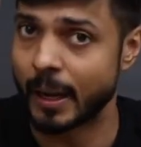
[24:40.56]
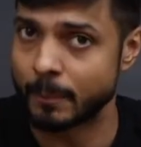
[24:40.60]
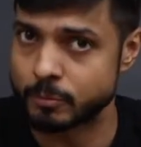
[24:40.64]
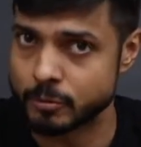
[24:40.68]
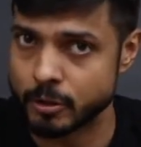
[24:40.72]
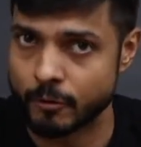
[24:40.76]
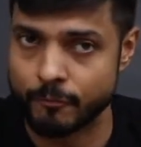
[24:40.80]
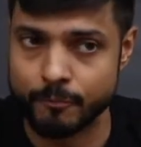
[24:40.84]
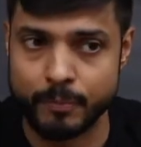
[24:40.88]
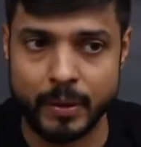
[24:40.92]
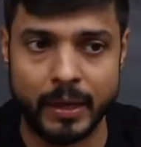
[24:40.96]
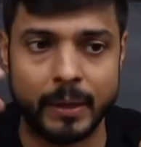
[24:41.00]

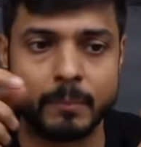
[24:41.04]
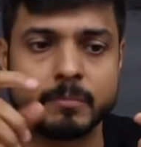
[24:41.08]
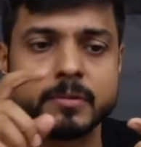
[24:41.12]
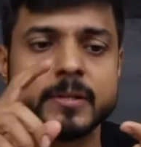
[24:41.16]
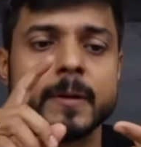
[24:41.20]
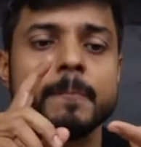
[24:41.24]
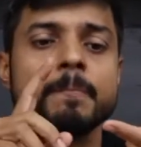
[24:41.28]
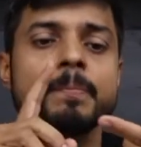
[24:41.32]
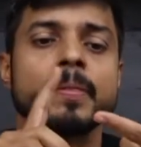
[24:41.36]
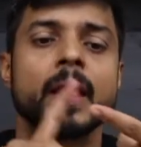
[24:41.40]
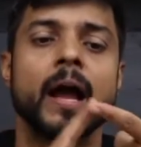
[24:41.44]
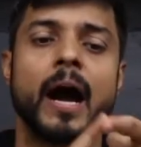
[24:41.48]
of beams:
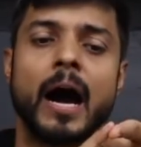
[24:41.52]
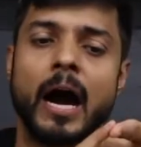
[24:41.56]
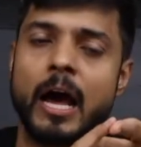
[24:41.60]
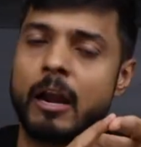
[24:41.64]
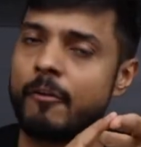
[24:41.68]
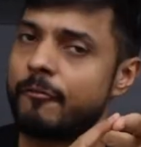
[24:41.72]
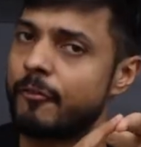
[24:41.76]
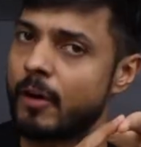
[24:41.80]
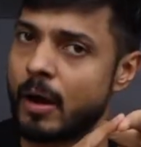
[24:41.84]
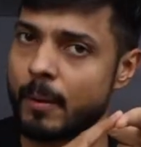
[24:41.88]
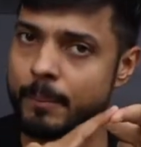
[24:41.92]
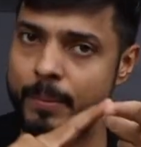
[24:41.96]

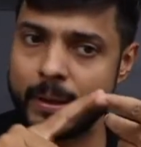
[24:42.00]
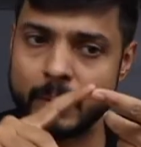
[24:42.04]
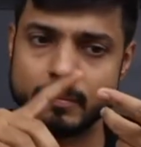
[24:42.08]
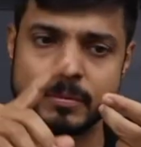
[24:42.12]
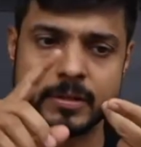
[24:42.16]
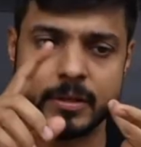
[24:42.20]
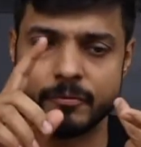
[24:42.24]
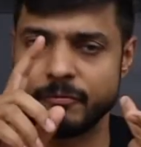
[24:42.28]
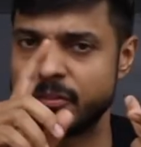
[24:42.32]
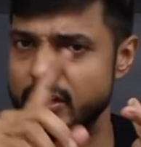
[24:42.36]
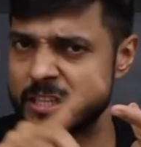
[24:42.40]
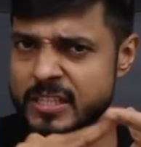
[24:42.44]
alpha
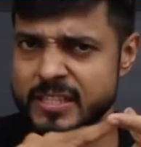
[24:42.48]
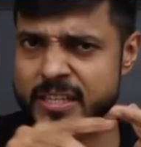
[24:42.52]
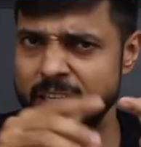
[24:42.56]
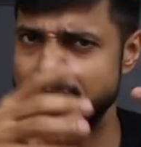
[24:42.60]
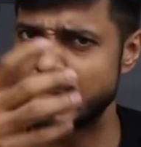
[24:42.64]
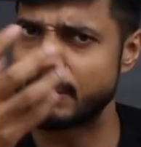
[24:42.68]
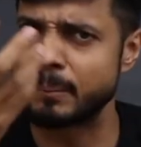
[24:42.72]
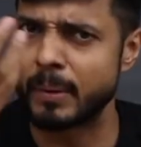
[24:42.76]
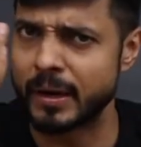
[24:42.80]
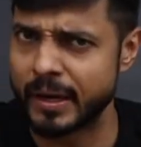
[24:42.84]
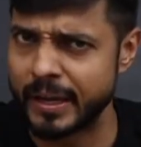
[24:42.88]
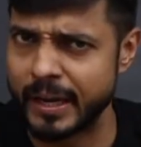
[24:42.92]
beams, which is
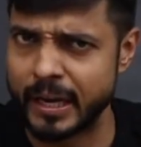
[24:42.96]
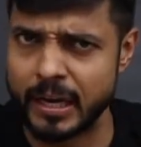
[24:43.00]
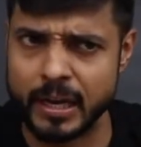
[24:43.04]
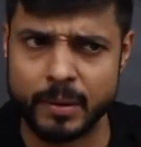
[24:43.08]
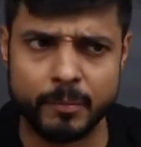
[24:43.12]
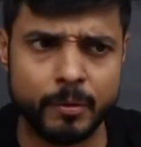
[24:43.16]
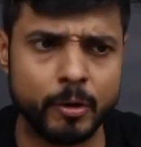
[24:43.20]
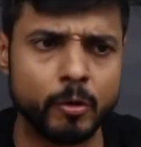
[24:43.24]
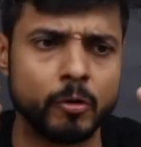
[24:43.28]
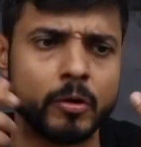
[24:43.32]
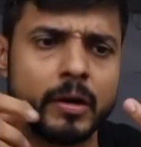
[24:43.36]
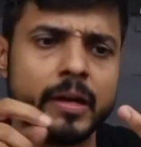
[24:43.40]
nothing but helium
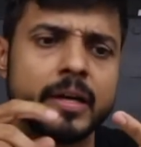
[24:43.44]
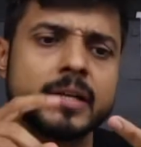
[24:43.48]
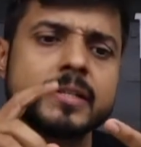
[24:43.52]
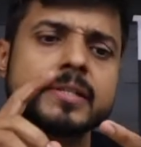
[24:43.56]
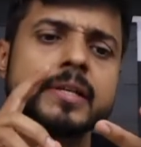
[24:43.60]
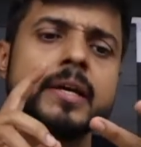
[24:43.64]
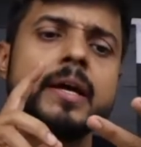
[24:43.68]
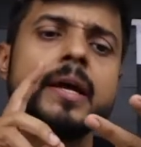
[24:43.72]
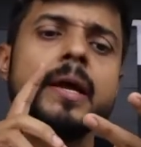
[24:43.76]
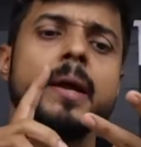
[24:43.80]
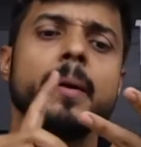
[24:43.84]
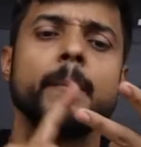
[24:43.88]
nucleus;
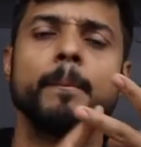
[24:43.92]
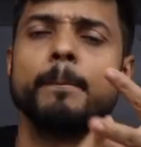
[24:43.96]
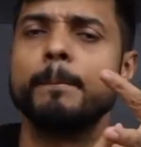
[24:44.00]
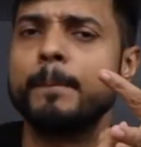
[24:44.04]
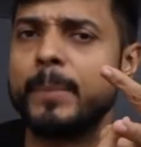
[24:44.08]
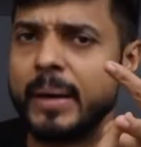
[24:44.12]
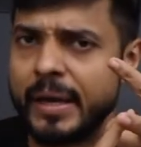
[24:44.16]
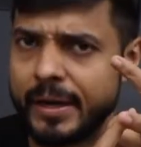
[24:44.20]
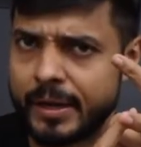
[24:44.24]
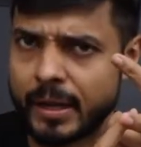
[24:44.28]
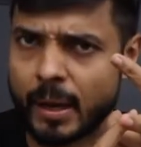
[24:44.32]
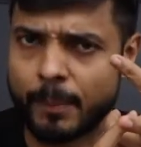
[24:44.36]

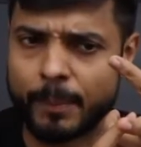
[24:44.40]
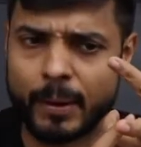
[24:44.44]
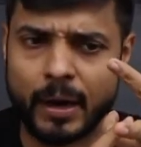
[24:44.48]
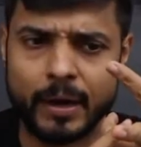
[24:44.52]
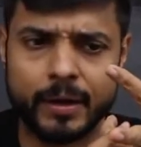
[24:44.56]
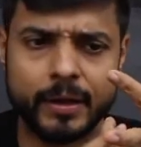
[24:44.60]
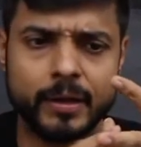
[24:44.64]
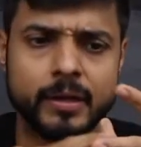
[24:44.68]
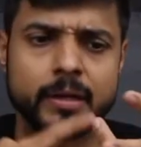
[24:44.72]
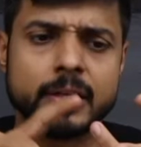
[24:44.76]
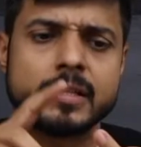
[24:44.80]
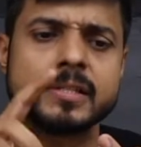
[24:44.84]
beta
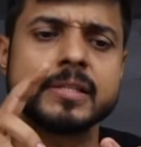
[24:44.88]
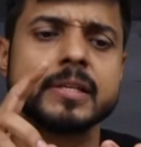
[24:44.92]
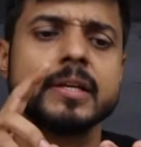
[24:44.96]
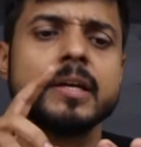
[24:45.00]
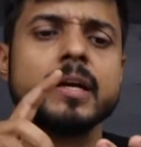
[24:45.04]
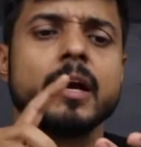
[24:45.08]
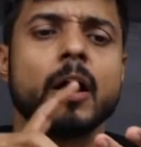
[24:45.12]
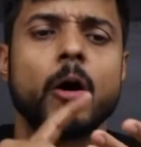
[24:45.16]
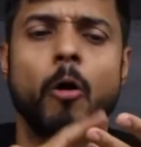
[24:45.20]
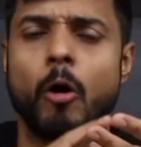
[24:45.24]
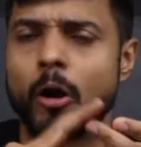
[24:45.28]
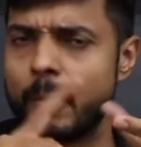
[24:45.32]
particles
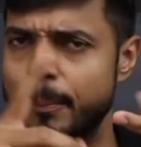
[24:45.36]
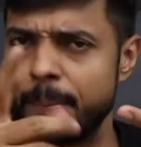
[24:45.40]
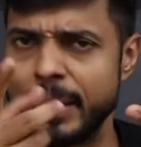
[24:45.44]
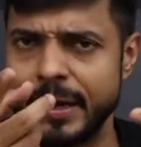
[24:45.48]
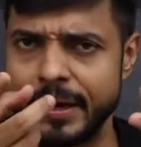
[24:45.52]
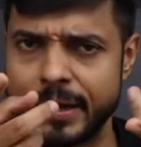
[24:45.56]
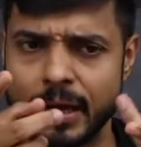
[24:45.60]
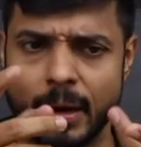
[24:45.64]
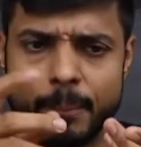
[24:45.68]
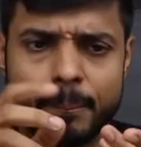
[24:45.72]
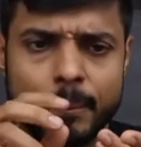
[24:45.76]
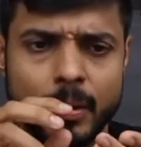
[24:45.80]
or
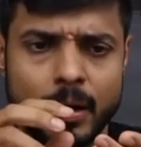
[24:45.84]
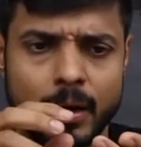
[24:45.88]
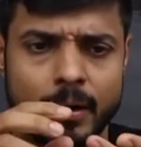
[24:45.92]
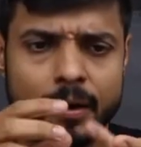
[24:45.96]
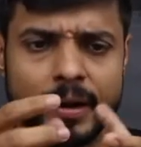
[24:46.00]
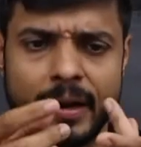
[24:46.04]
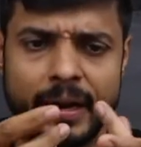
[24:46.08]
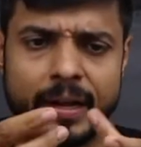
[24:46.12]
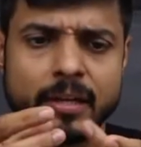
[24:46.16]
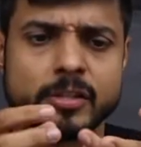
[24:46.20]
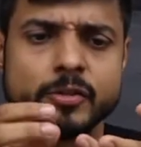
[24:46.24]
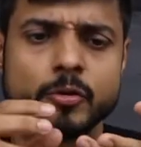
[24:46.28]
beta
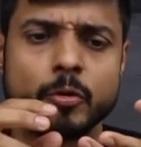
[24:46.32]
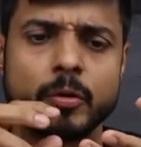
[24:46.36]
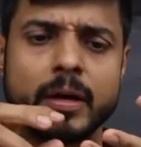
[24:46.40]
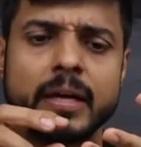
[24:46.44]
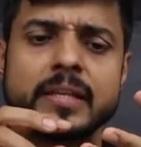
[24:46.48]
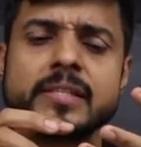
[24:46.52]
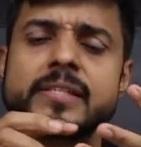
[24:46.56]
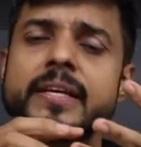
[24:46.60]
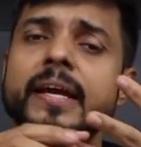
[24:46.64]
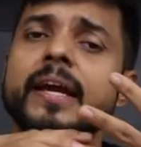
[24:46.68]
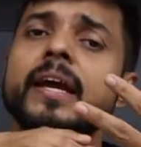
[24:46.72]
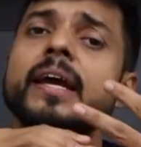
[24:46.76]
rays, you can
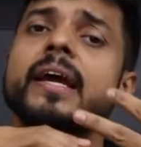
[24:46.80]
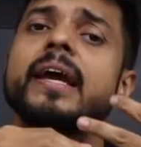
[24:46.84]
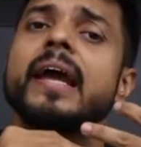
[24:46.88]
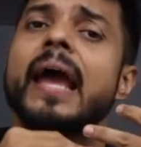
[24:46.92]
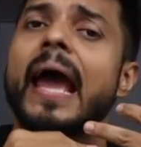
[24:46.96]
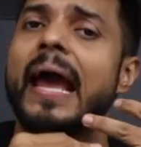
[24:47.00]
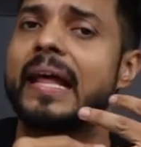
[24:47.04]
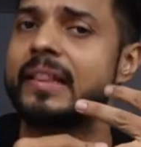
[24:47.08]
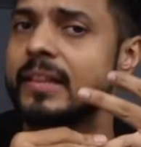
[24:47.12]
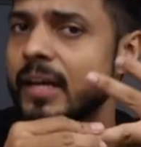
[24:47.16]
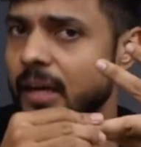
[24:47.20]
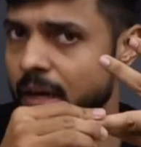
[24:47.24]
say,
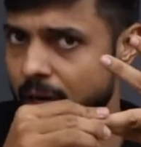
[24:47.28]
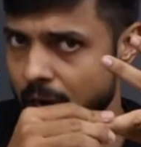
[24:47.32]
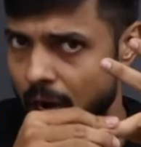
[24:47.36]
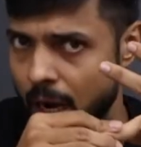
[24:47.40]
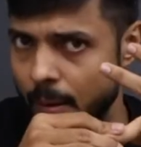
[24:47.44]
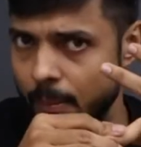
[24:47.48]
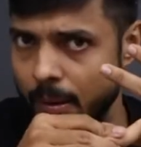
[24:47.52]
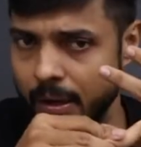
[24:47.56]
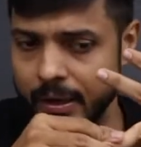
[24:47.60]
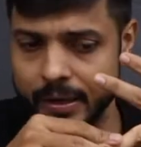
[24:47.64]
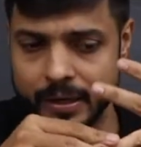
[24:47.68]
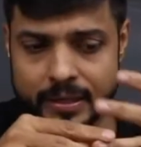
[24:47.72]
and the
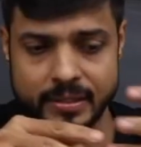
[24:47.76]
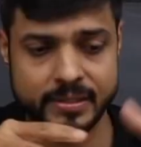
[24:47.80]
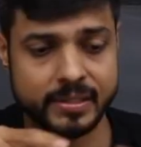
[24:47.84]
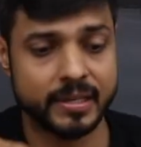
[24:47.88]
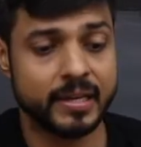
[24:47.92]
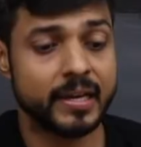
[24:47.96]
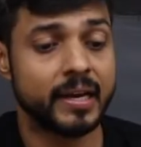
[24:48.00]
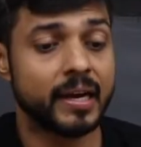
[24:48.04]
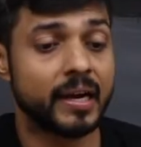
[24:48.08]
gamma rays.